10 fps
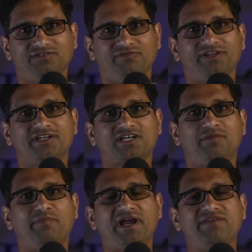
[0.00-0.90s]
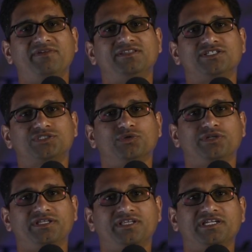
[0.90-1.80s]
when it combined with the
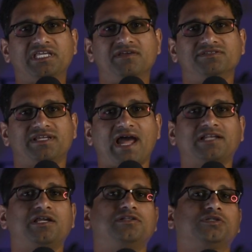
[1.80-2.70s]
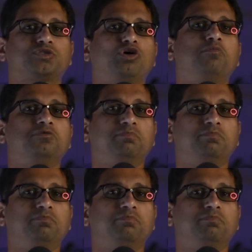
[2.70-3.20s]
story that gives an actor the scope